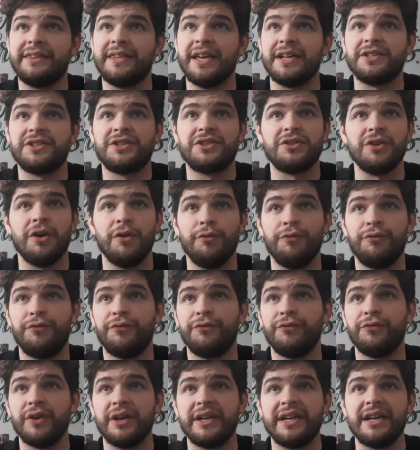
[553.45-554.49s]
that's so
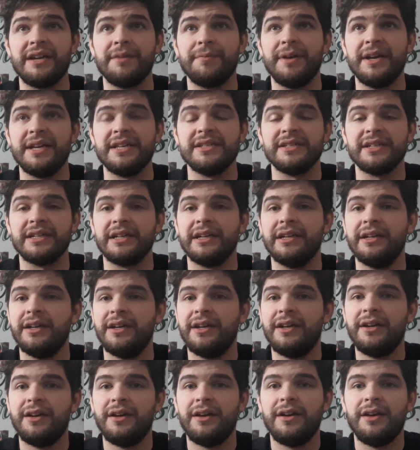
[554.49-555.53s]
freaking amazing.
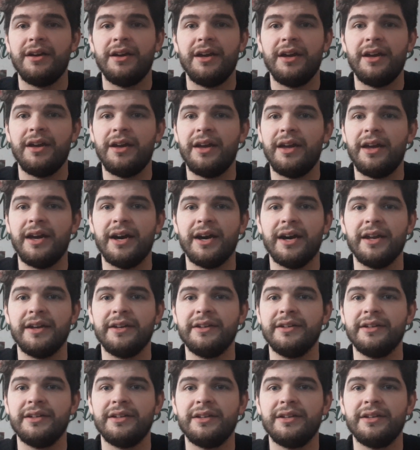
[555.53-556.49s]
And